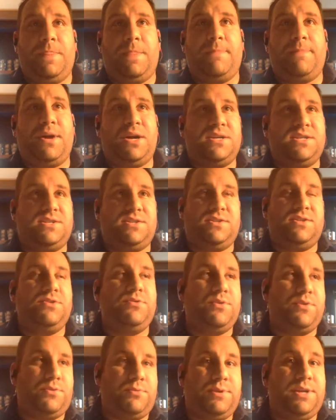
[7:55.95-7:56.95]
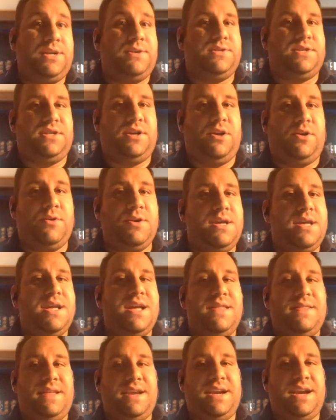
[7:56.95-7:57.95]
the Bucs 2 or 3 years ago,
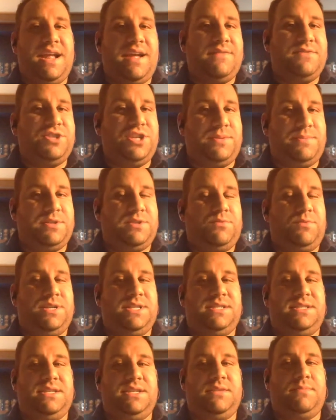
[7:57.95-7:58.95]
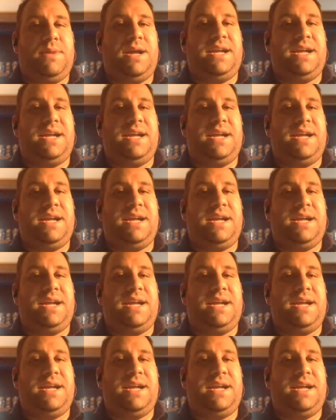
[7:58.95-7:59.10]
they didn't have Jameis Winston.